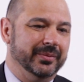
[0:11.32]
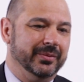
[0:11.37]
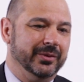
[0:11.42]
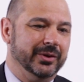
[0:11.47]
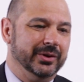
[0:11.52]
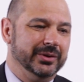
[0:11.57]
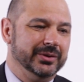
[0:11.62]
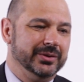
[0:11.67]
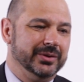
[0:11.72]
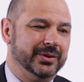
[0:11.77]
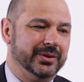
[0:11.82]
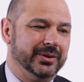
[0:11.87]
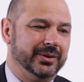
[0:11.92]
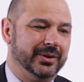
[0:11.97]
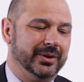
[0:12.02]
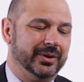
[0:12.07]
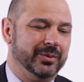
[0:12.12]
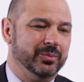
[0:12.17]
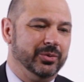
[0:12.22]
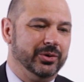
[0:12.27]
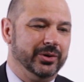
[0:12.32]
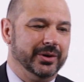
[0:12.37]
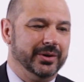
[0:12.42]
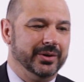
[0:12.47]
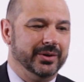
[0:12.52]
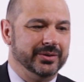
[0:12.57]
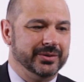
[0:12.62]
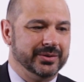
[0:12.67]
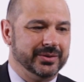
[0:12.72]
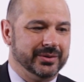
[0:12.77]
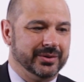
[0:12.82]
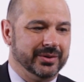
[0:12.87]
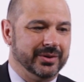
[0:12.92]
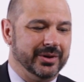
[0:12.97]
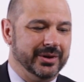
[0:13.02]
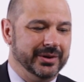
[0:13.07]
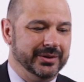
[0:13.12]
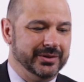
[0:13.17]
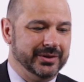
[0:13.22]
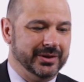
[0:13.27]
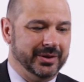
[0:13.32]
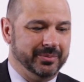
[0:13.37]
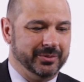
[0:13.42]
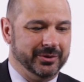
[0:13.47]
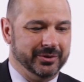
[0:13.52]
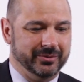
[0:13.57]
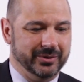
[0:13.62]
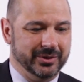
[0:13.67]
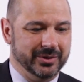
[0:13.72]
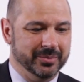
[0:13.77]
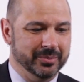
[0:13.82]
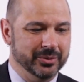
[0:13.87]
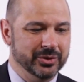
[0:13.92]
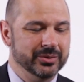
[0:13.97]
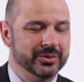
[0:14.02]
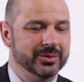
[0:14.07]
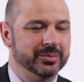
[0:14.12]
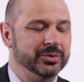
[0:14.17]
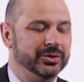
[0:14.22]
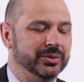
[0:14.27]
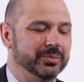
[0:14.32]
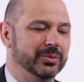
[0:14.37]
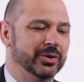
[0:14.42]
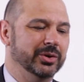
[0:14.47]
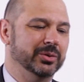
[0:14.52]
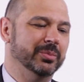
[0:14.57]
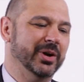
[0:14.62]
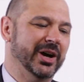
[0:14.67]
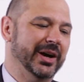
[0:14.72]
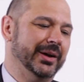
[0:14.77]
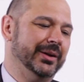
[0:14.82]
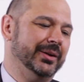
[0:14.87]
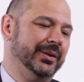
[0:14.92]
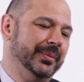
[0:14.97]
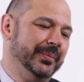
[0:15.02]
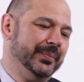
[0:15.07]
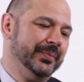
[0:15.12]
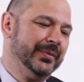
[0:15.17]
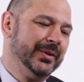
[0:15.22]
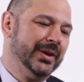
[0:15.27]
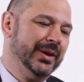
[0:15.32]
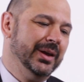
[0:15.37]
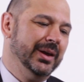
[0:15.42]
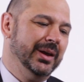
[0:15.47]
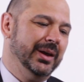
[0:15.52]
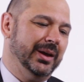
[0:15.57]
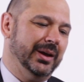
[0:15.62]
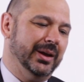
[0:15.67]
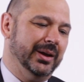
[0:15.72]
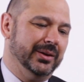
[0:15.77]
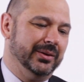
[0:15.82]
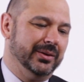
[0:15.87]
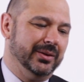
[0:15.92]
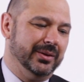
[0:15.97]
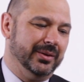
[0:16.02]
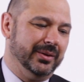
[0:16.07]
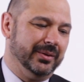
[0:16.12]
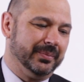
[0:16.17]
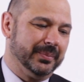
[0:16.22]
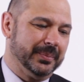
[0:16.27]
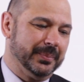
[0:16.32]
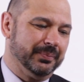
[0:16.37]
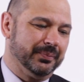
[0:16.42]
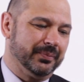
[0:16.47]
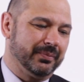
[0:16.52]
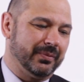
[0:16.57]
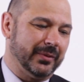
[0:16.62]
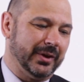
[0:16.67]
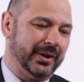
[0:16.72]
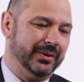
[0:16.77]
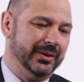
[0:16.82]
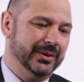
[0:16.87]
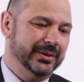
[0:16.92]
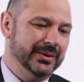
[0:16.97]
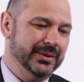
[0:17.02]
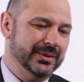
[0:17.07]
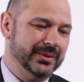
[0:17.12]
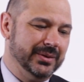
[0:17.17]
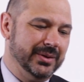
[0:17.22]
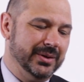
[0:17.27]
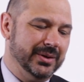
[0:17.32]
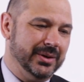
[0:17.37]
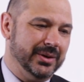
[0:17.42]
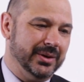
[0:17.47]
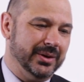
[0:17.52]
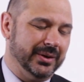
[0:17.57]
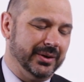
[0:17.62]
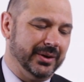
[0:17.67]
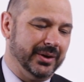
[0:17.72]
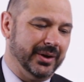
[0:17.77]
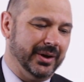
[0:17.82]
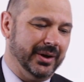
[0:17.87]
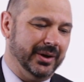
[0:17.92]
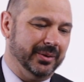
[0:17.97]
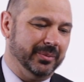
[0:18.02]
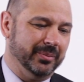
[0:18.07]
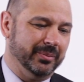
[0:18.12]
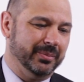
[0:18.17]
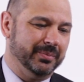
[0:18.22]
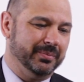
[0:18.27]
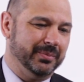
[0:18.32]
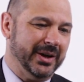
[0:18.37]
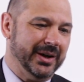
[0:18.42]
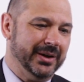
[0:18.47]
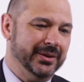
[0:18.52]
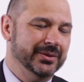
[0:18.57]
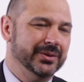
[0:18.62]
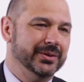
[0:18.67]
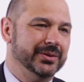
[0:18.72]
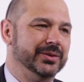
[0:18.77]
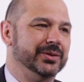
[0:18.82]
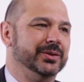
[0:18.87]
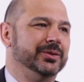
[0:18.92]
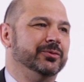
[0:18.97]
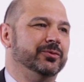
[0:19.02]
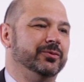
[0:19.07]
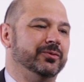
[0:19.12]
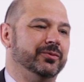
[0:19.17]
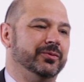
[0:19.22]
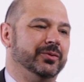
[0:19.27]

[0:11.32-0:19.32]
there's an important concept of the immutable mobile. And this is the passage of,